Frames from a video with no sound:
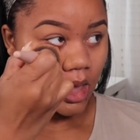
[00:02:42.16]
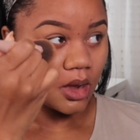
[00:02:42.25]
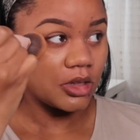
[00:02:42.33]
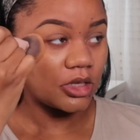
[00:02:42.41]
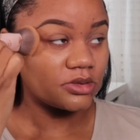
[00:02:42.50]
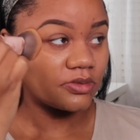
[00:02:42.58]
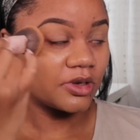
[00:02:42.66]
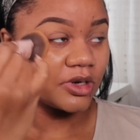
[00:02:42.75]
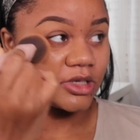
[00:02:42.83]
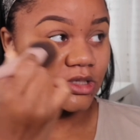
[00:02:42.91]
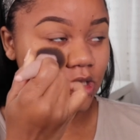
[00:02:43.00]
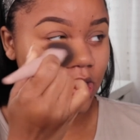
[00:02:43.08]
This
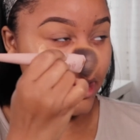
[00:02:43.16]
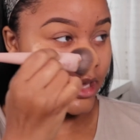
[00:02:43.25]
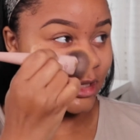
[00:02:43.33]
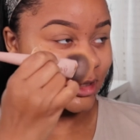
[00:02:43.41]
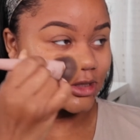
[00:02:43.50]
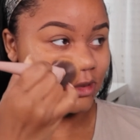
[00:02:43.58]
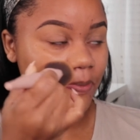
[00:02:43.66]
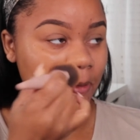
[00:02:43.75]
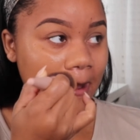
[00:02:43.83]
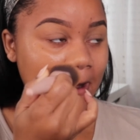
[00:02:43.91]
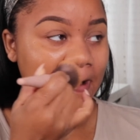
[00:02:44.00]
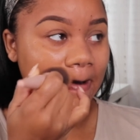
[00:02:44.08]
foundation has
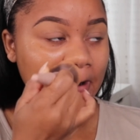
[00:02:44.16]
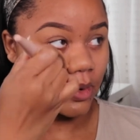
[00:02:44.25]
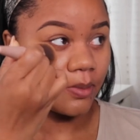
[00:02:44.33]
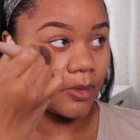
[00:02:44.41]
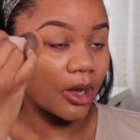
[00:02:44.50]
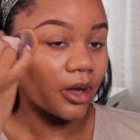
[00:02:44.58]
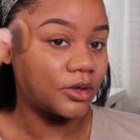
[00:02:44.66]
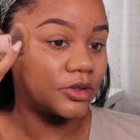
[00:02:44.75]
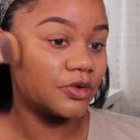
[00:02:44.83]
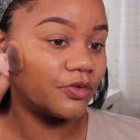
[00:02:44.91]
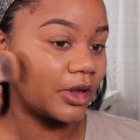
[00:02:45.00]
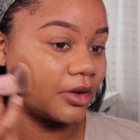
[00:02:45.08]
been one of my
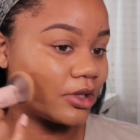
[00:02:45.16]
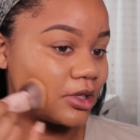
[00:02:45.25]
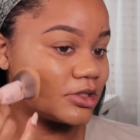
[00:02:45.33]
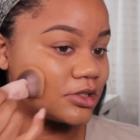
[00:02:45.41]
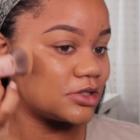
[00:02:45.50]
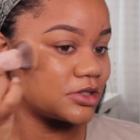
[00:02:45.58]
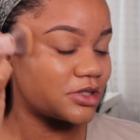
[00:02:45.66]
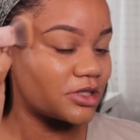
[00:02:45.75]
go-to foundations.